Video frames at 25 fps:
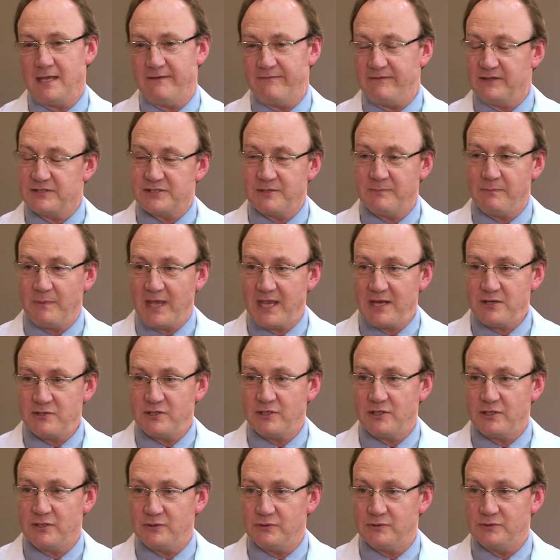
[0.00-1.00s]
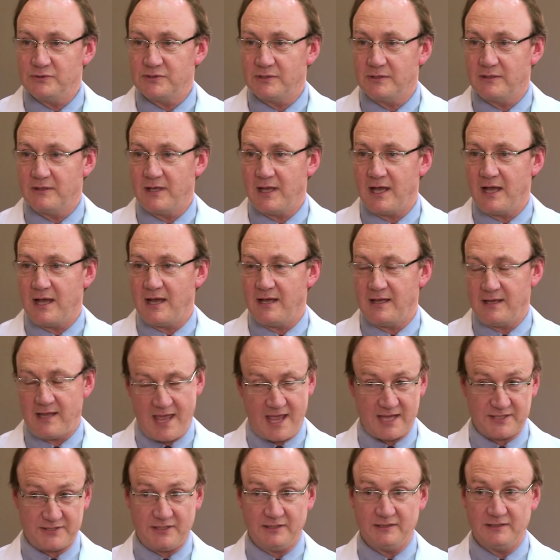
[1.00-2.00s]
If it's a patient who
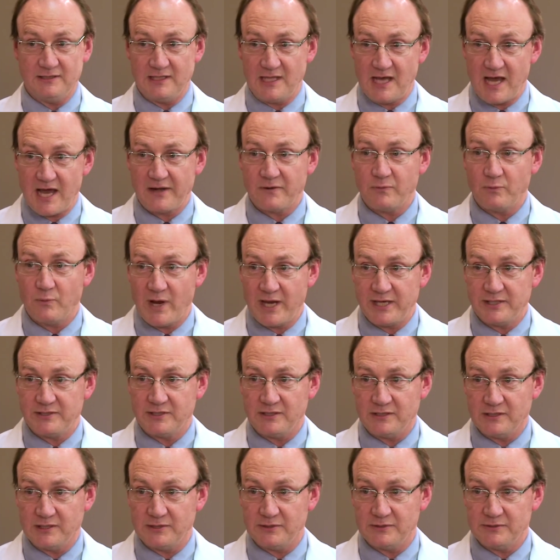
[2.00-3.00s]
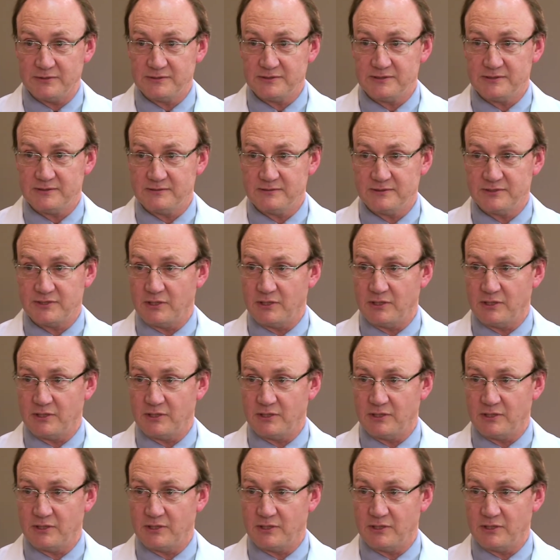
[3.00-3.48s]
has a lot of weight to lose,